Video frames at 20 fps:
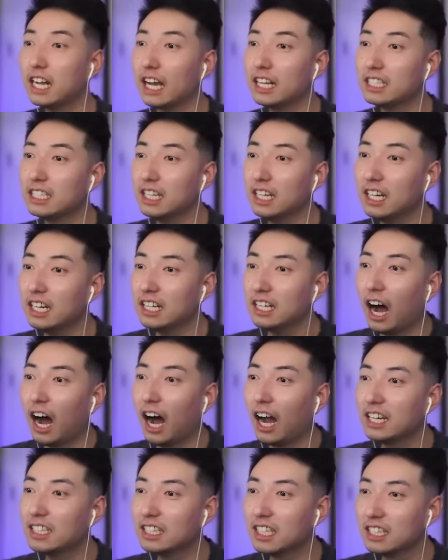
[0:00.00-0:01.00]
I did it.
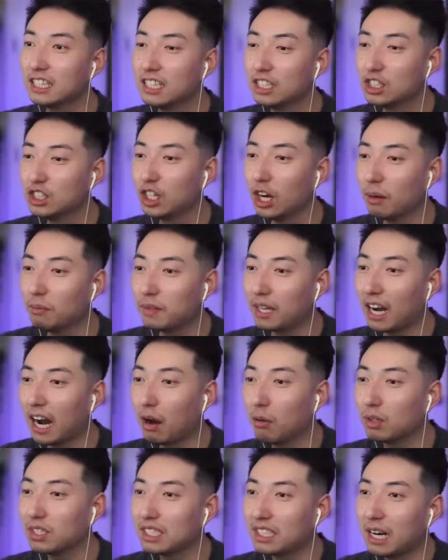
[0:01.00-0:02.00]
I did the jump that
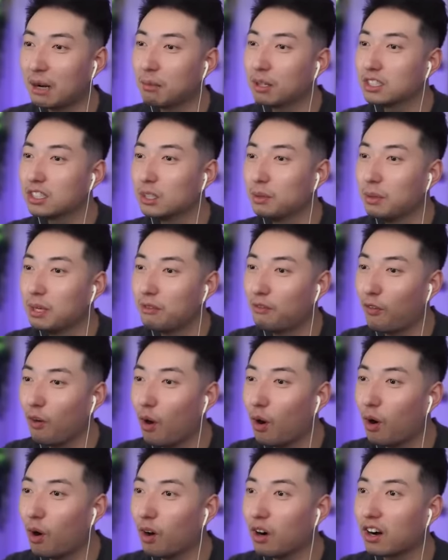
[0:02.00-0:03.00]
I wasn't able to
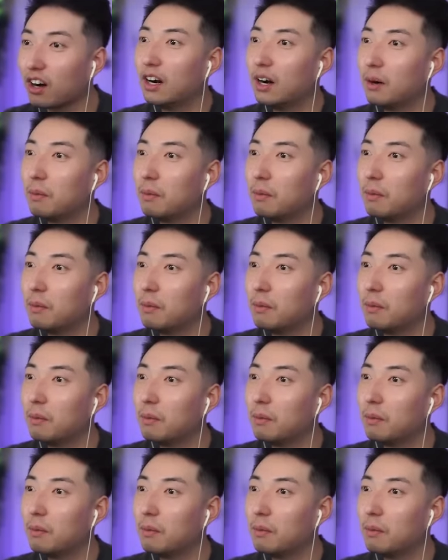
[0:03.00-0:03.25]
before.